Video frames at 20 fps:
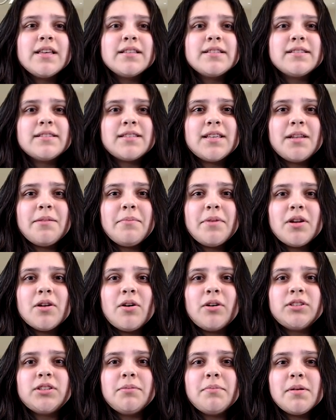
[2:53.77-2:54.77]
cinnamon
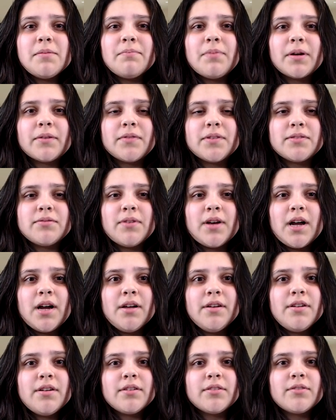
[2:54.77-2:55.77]
ultimate breakfast
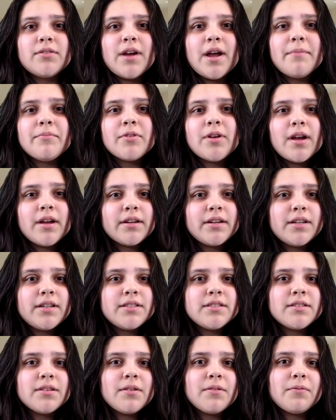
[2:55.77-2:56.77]
round, graham
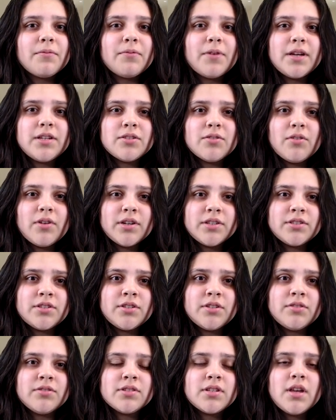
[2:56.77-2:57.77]
crackers, fresh orange
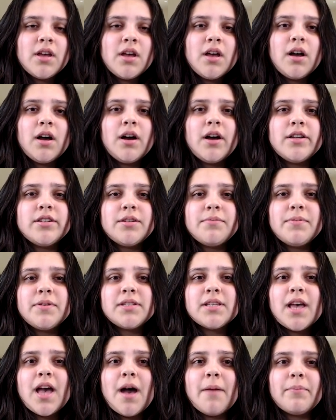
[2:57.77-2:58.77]
juice, 100%
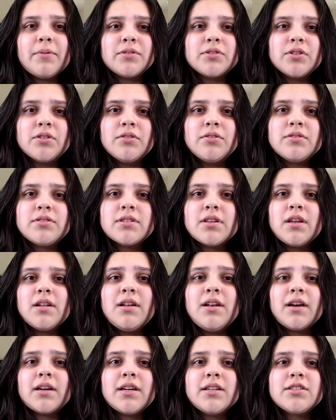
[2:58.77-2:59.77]
apple juice,
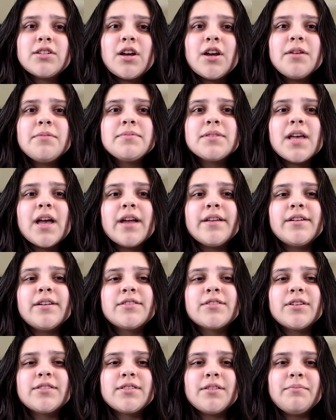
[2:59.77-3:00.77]
Lucky Charms, and your
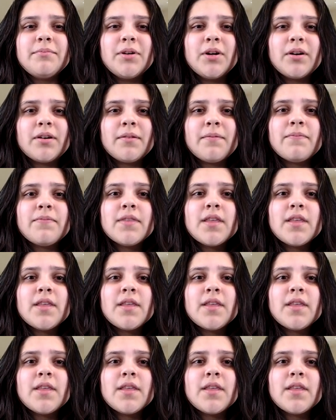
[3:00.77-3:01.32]
choice of milk.